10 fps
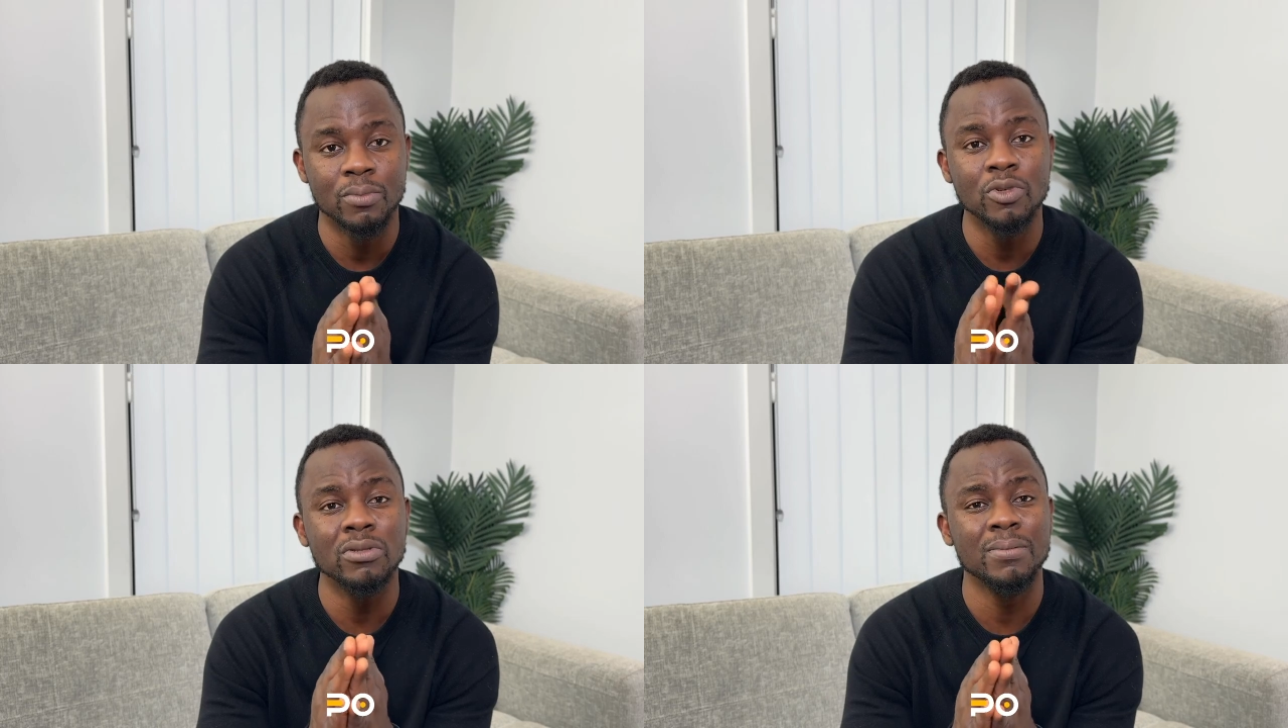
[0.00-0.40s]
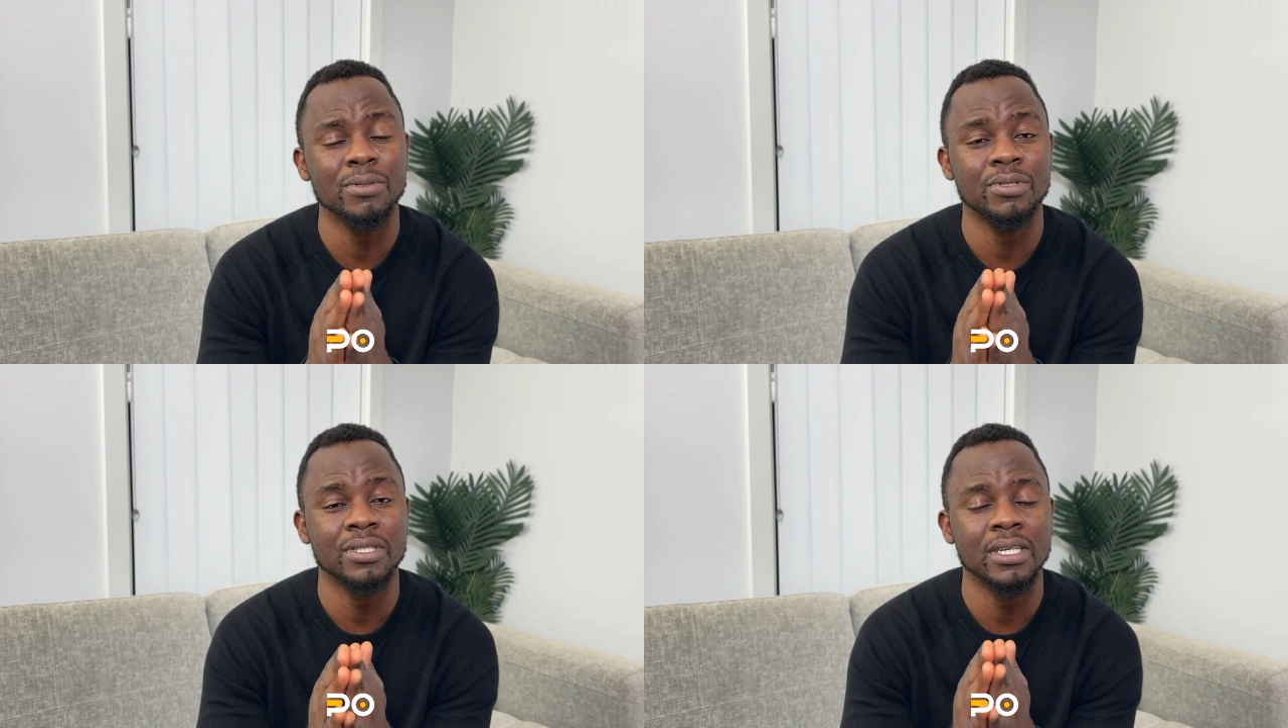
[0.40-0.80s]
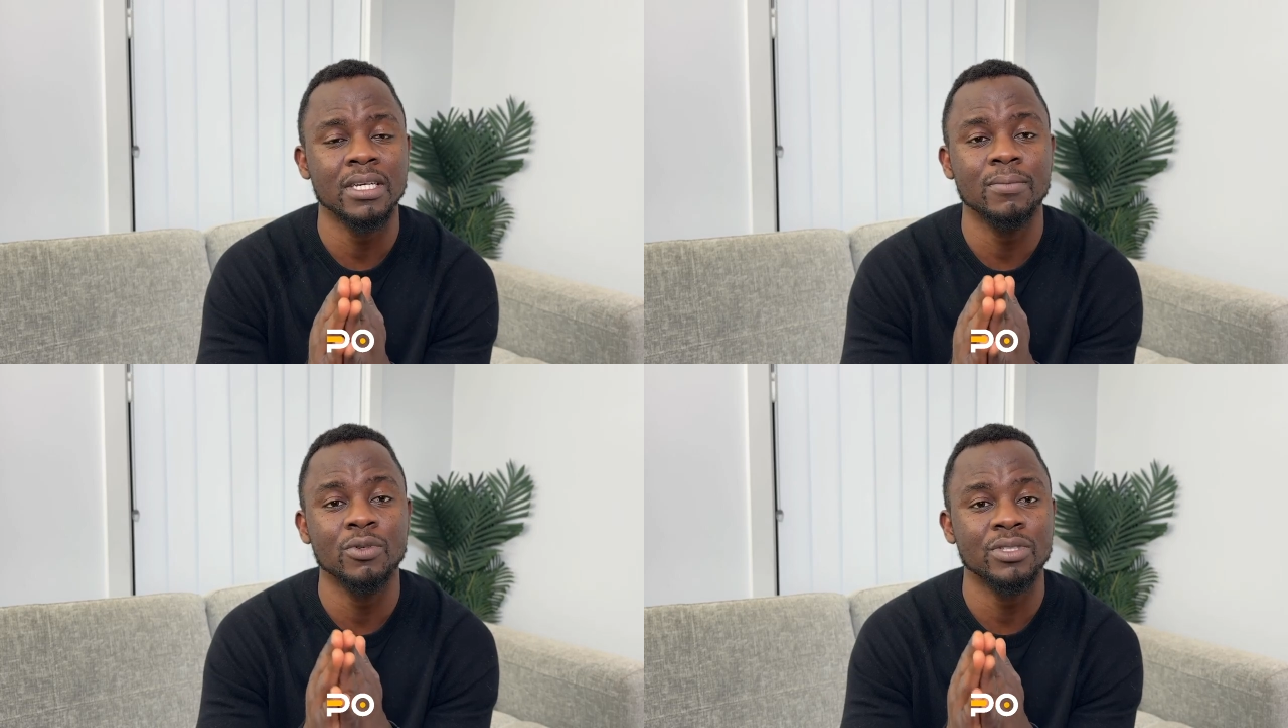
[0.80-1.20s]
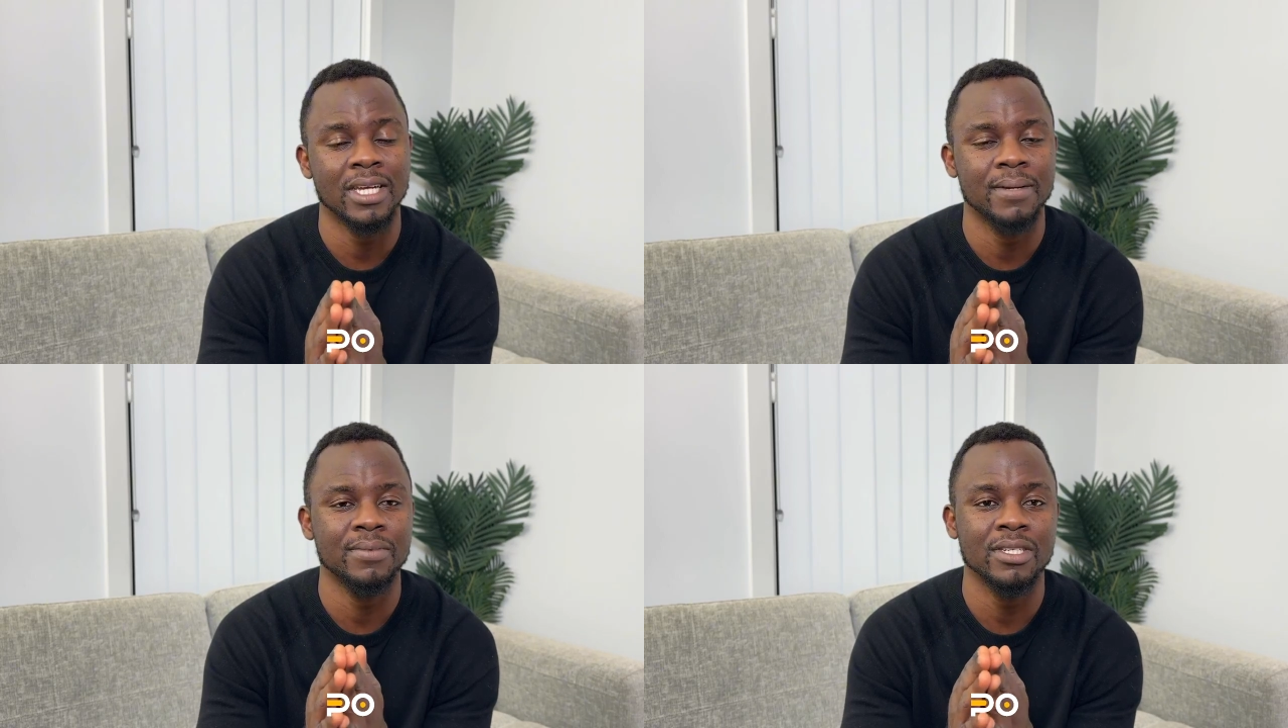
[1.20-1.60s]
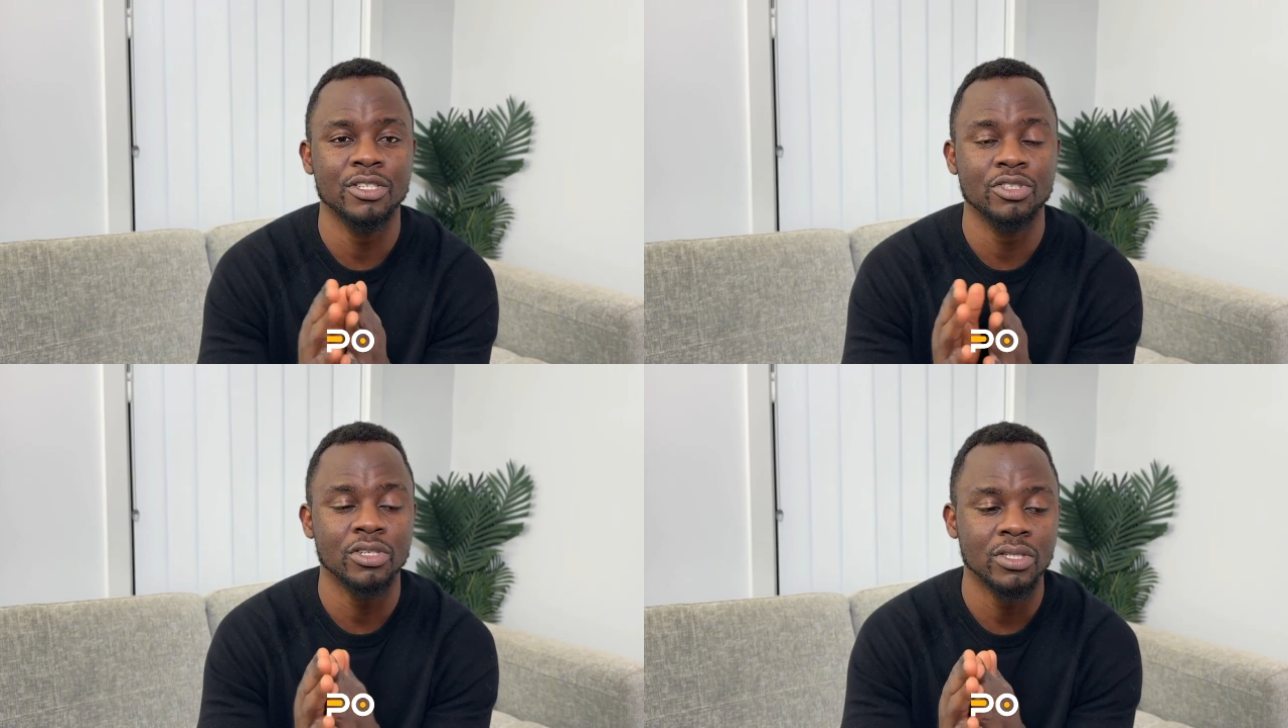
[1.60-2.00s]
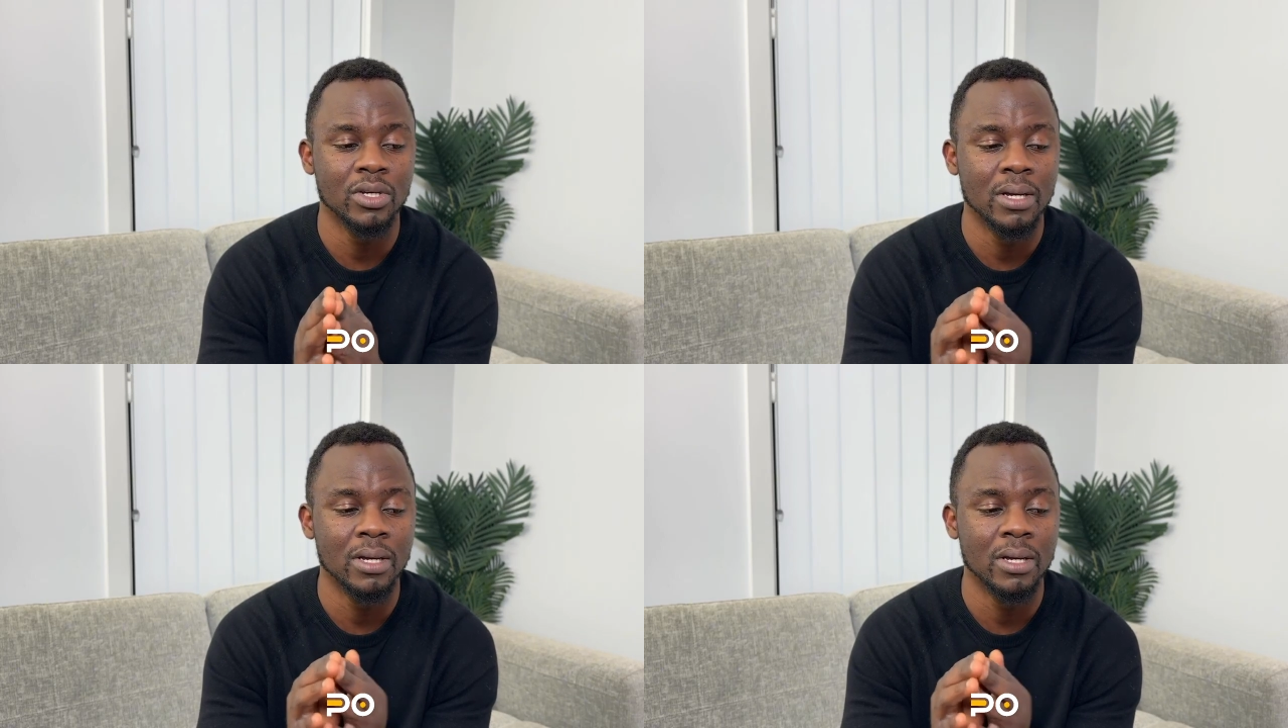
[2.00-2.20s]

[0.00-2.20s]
most people think most times it's just